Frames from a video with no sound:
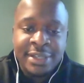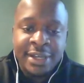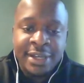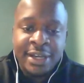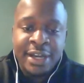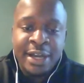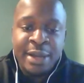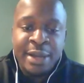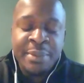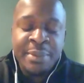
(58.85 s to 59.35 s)

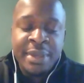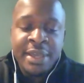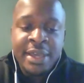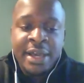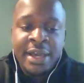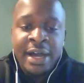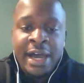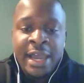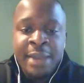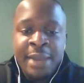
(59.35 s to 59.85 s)
I
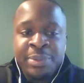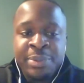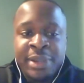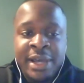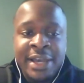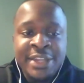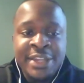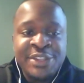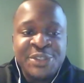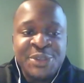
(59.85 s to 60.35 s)

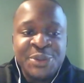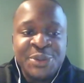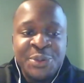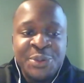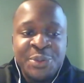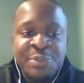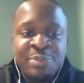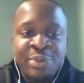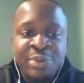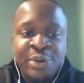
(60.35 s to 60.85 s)
applied
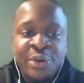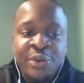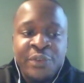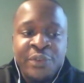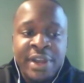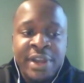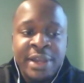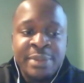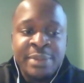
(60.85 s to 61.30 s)
to programs